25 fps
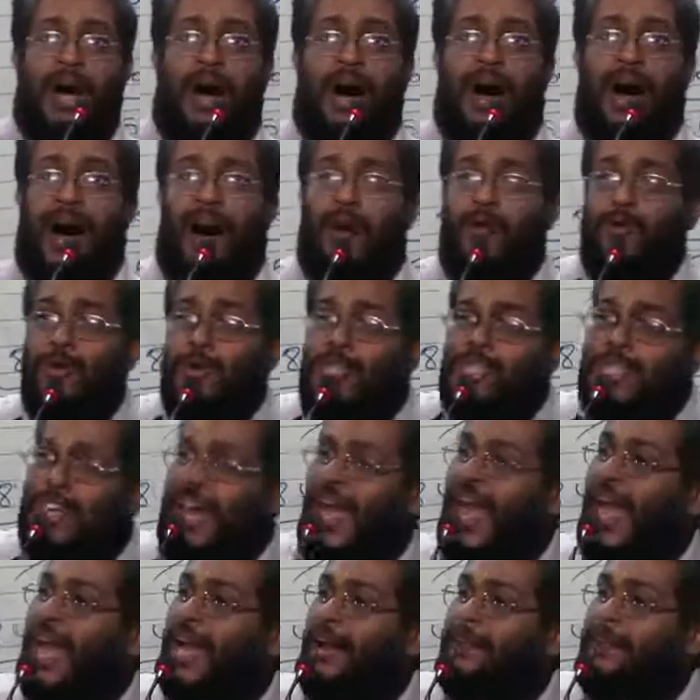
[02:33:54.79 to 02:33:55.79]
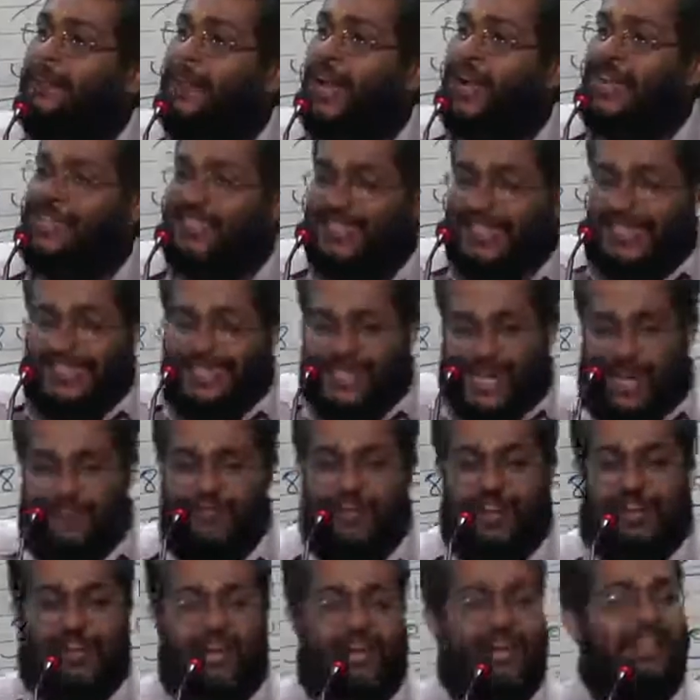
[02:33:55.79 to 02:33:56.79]
How share price gets
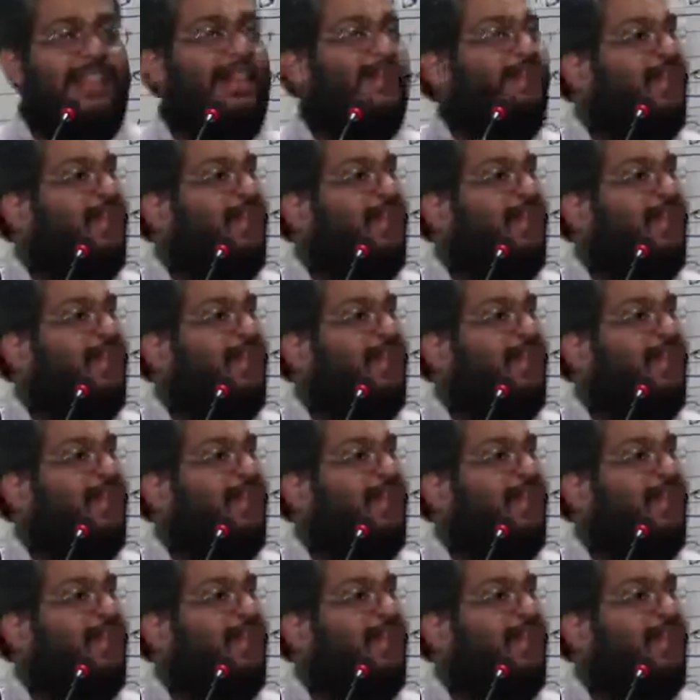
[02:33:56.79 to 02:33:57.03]
affected.